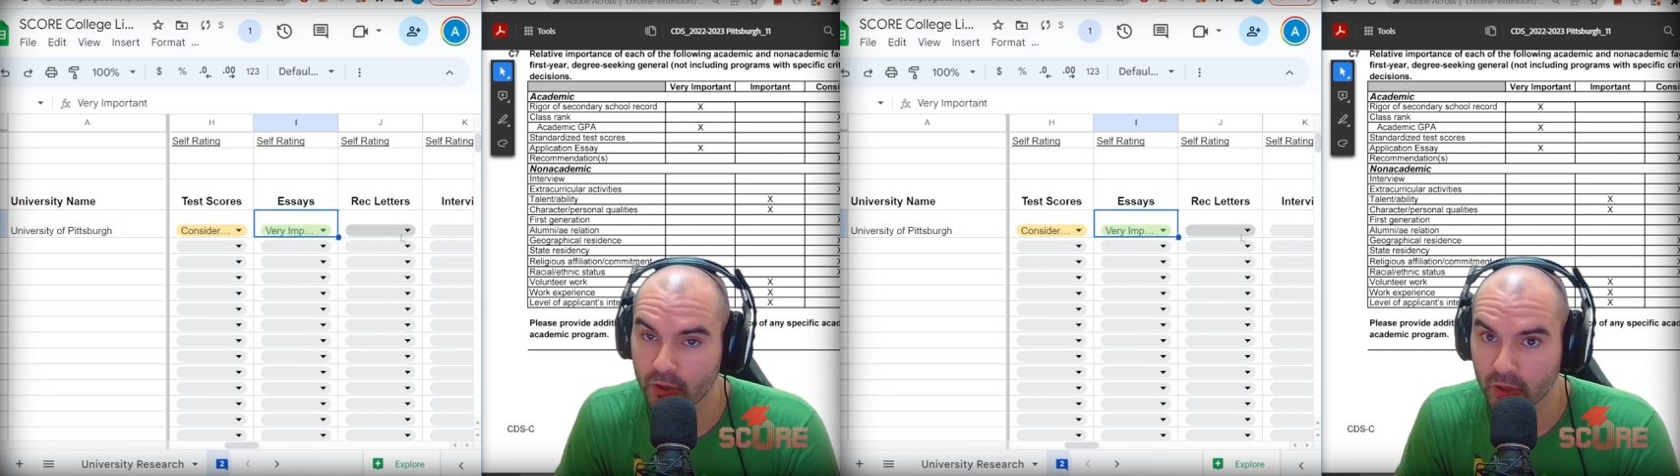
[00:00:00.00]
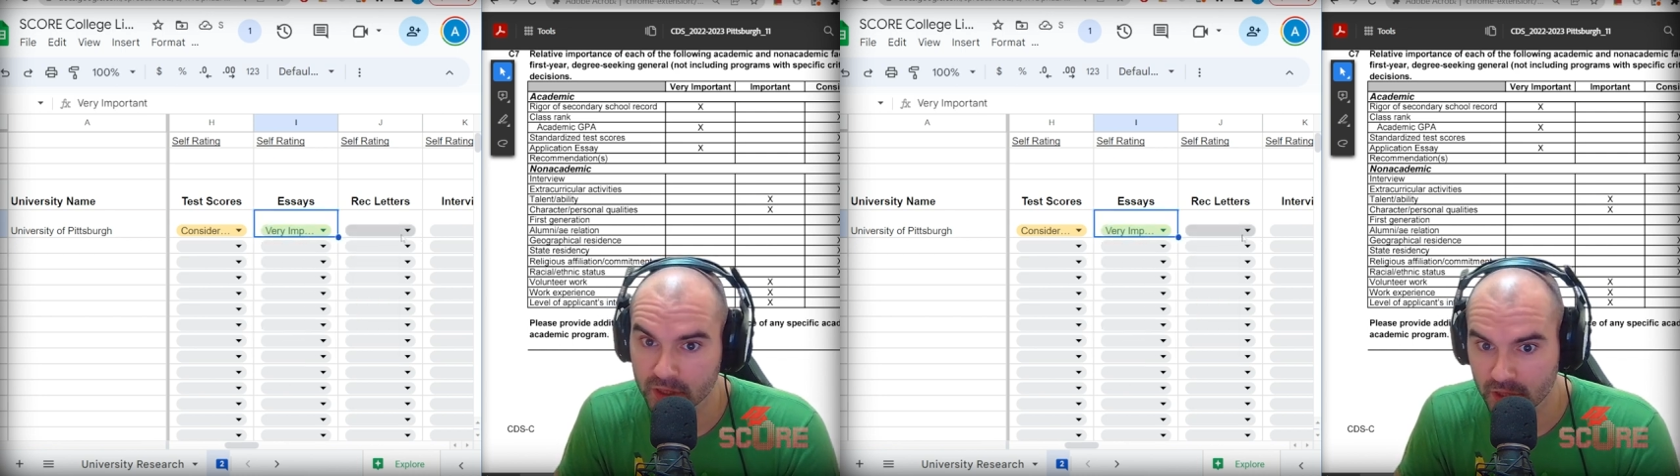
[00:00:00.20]

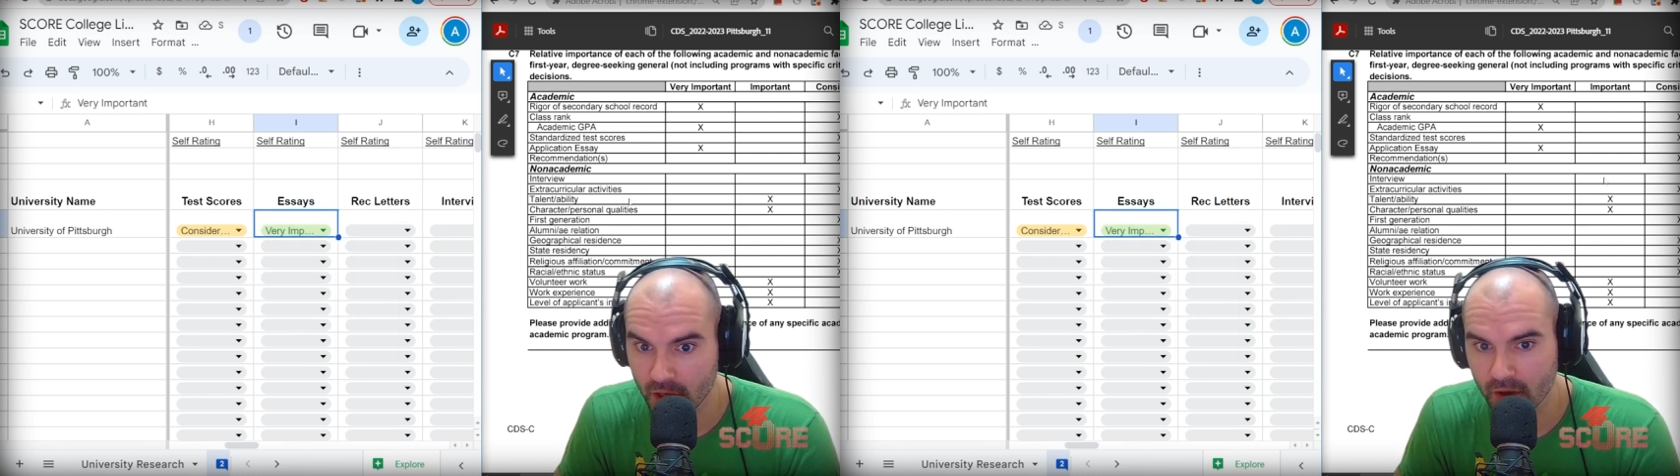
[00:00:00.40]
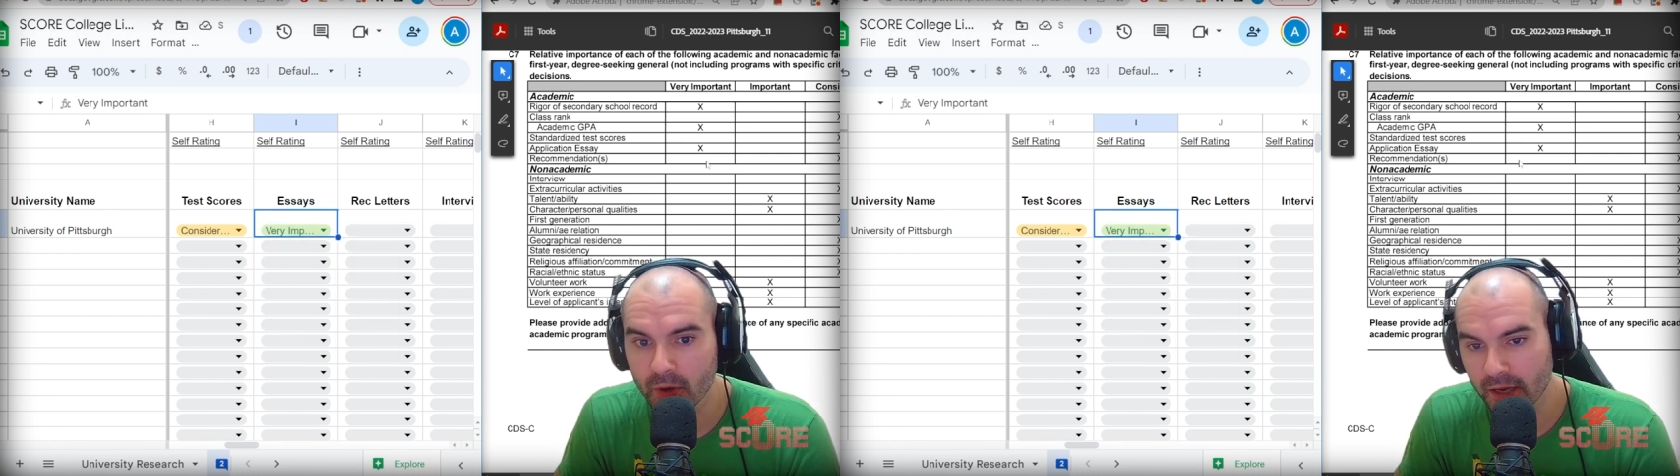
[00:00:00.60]
Good to
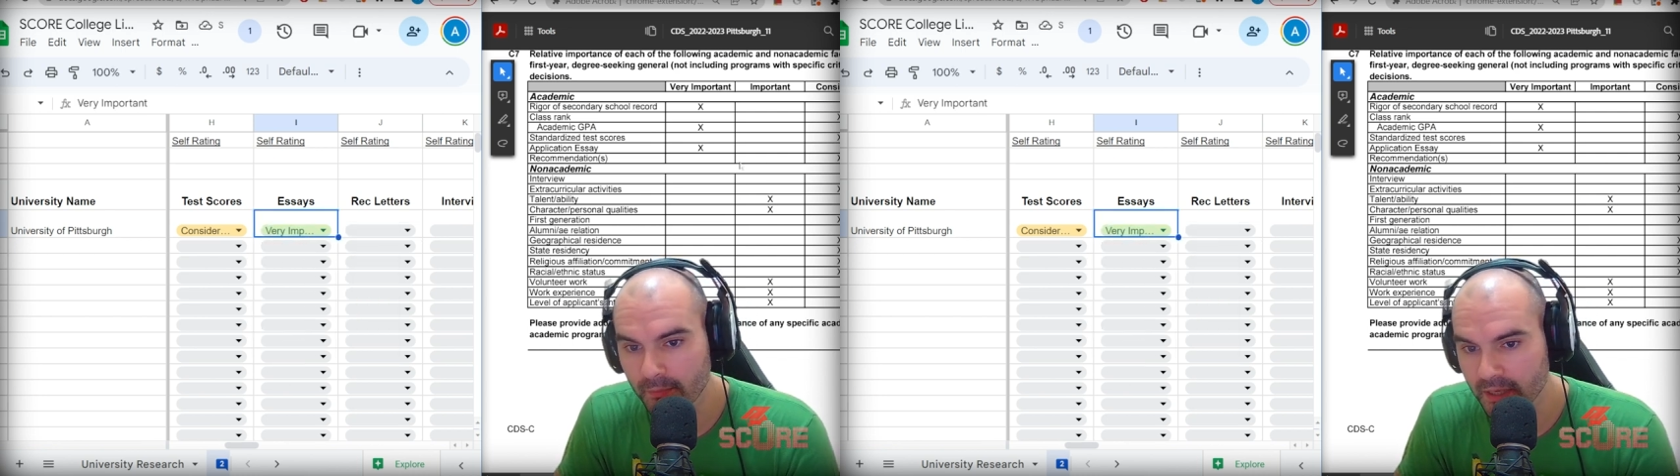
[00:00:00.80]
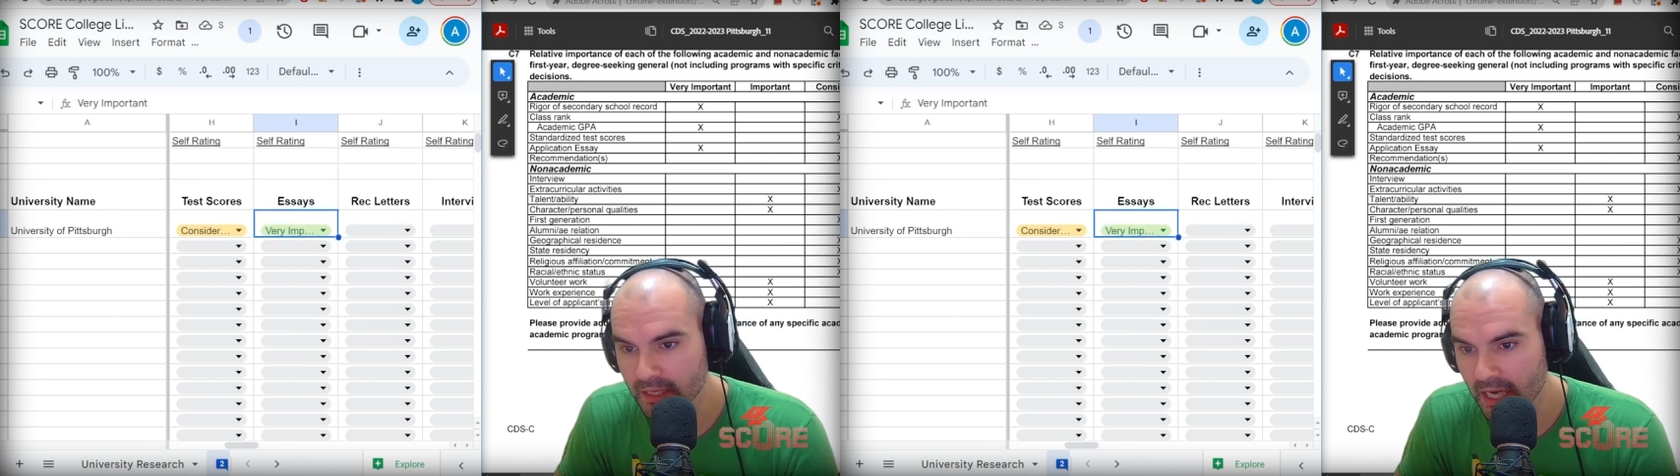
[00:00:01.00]
know.
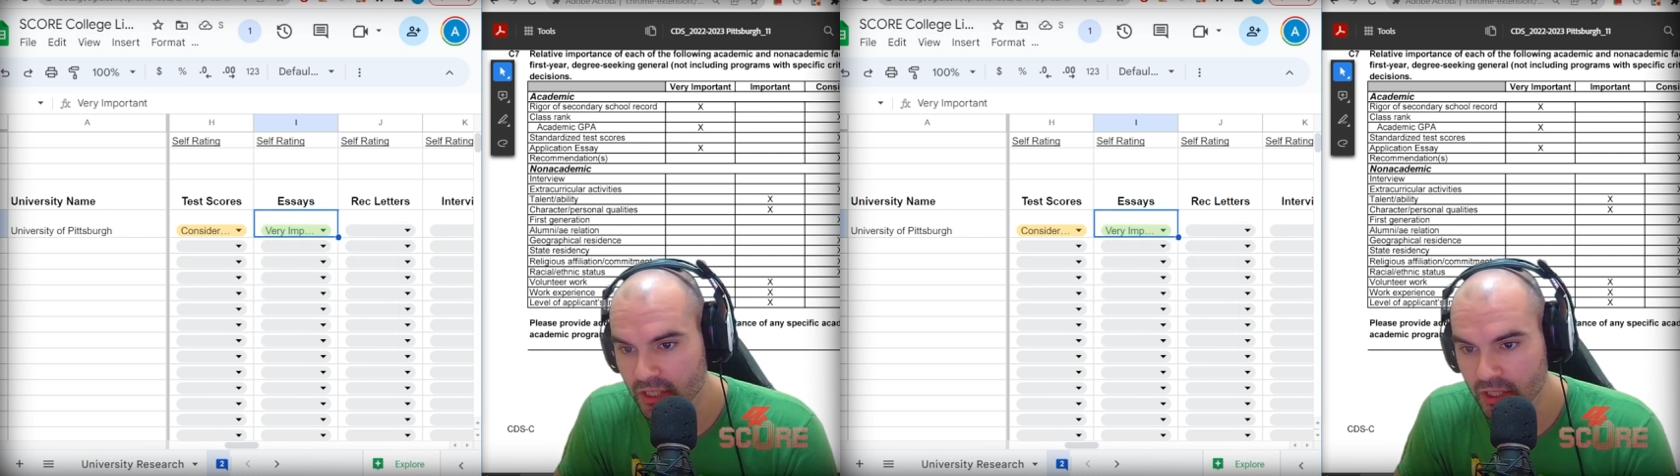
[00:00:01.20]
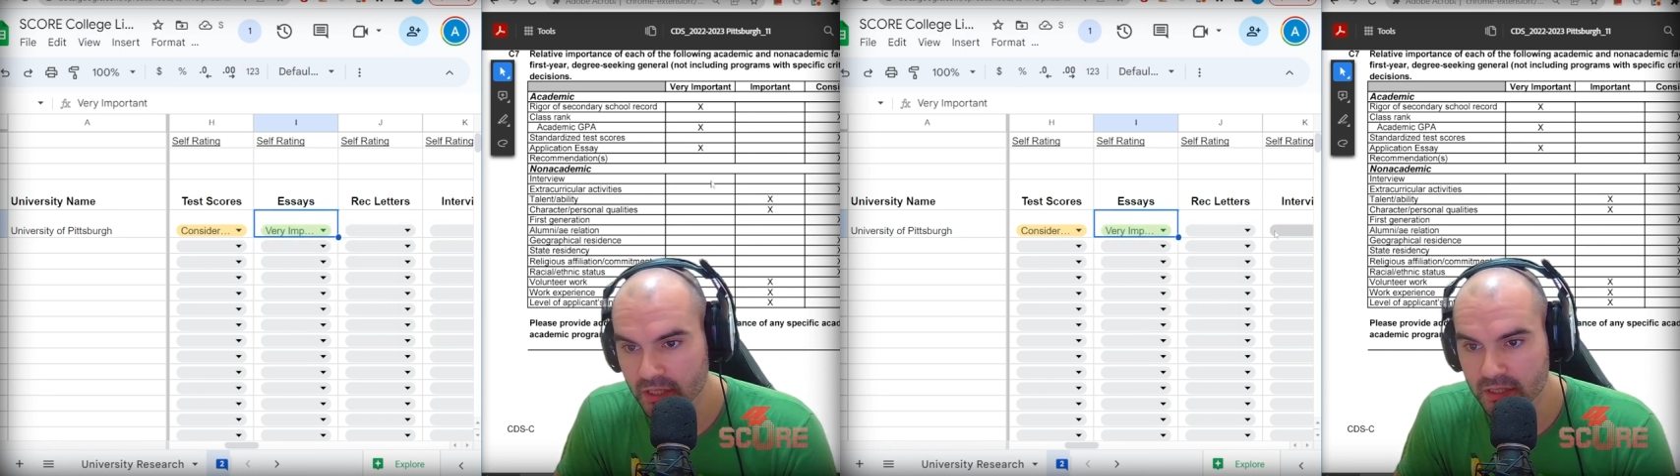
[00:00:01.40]

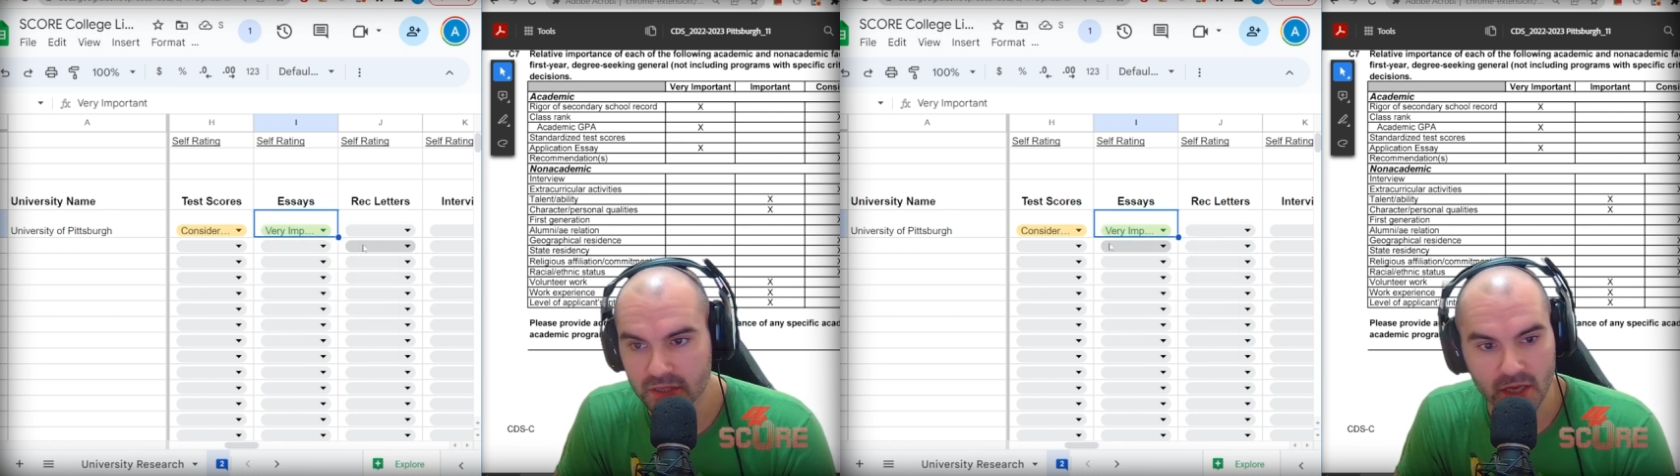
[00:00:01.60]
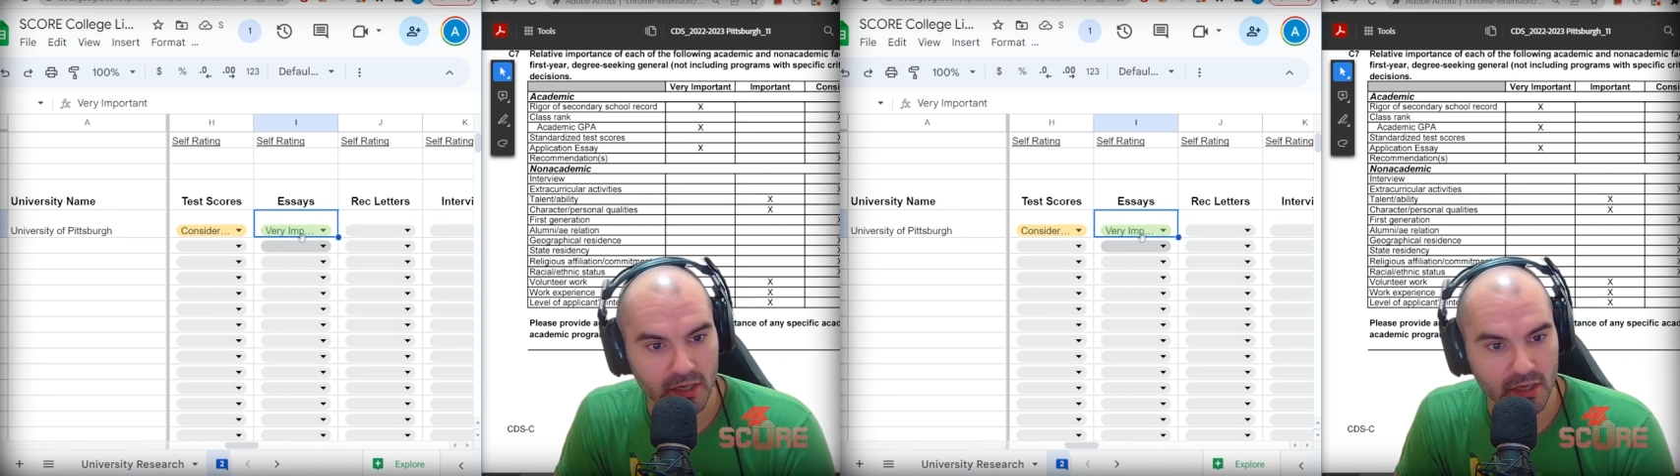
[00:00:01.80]
Recommendations